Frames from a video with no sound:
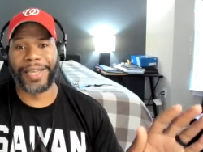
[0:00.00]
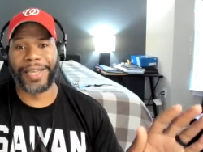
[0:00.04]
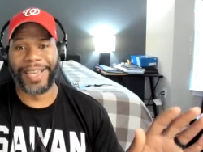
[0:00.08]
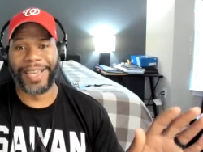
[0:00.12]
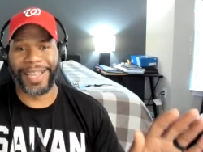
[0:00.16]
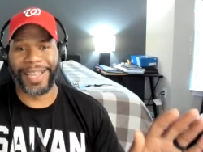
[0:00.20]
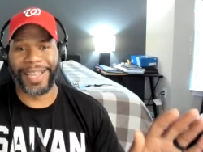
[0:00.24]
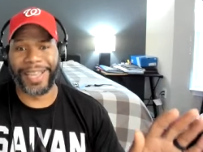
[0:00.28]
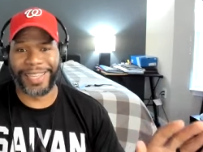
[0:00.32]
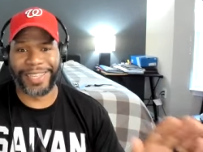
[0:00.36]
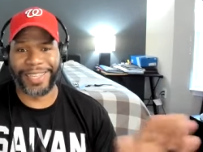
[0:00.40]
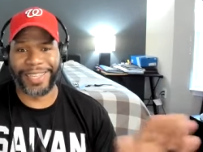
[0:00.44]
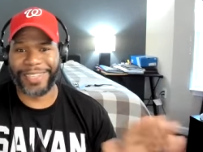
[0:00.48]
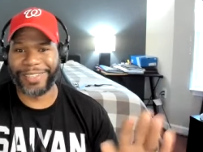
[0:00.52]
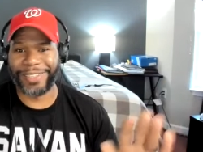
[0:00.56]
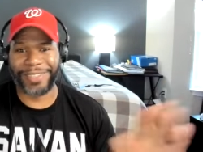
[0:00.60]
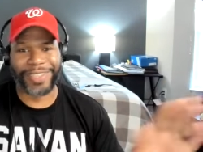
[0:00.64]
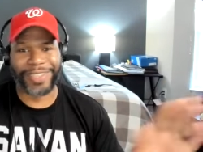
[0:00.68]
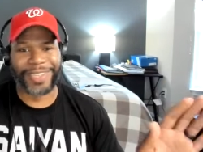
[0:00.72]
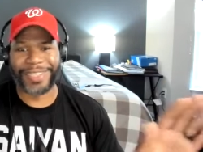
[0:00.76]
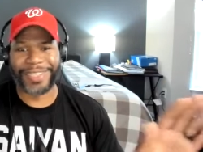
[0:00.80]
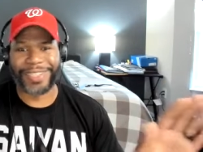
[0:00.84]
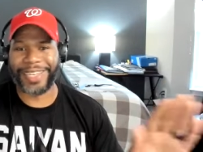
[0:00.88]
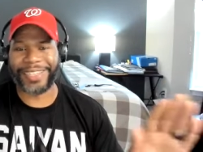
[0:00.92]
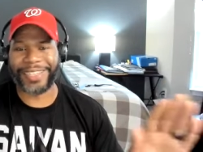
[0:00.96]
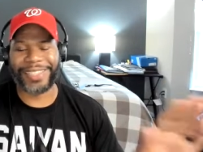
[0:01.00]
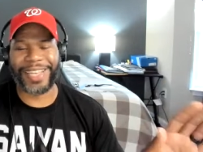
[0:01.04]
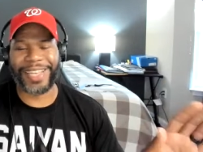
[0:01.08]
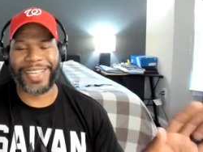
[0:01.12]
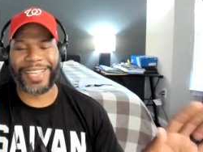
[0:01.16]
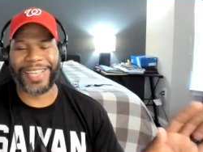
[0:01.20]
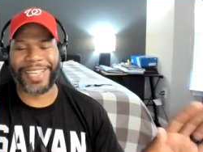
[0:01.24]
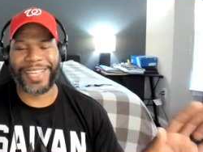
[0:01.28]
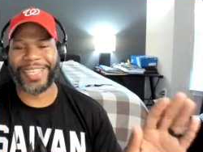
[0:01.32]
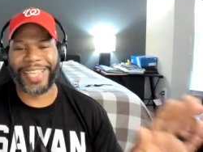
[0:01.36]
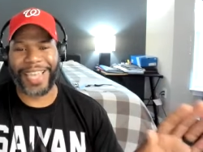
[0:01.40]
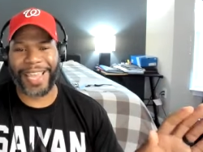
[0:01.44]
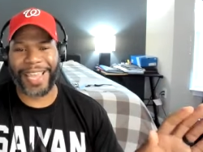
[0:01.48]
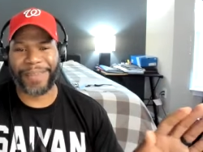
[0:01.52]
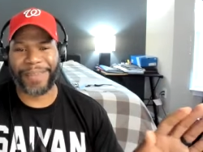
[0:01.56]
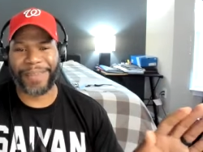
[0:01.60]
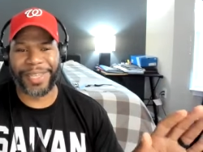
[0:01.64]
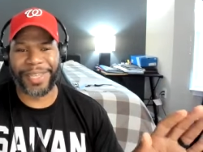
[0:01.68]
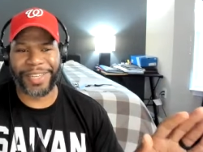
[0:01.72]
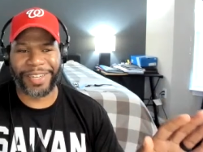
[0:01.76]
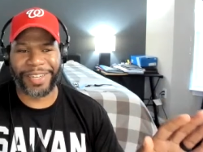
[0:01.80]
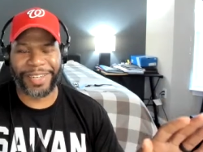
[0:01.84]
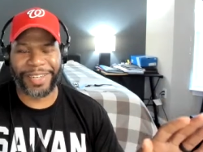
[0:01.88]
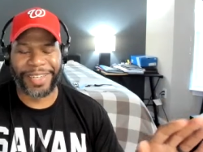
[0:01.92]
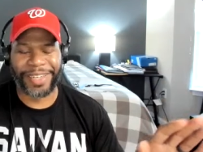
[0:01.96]
Like, that's not the
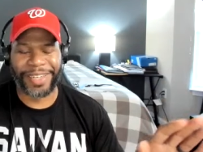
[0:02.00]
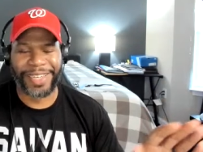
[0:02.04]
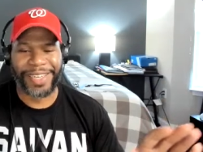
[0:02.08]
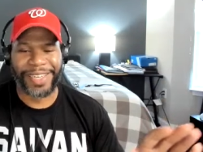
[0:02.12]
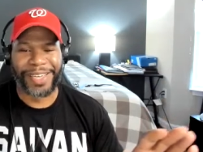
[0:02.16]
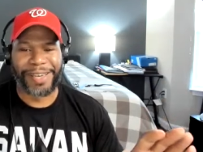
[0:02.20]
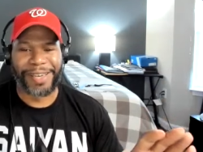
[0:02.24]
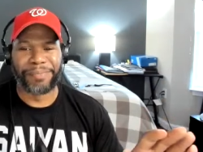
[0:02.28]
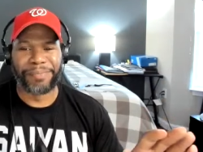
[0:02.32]
game here.